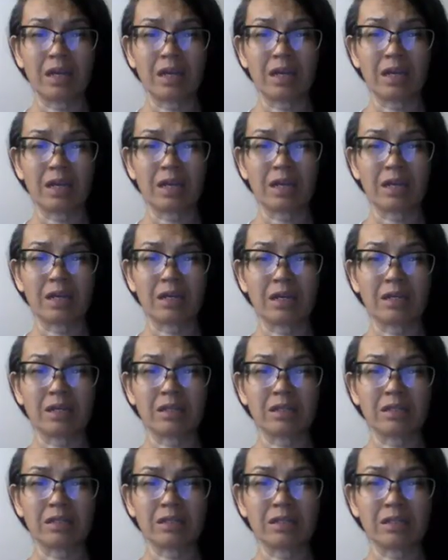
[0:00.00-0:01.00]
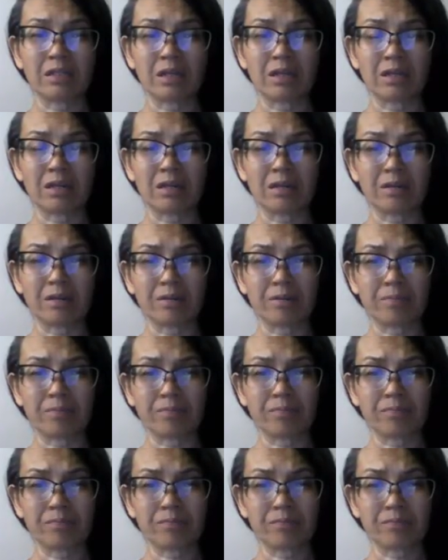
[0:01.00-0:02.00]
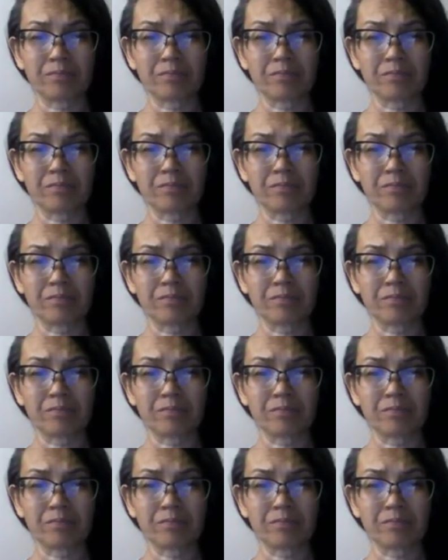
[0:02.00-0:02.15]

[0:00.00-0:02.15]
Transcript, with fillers: and um,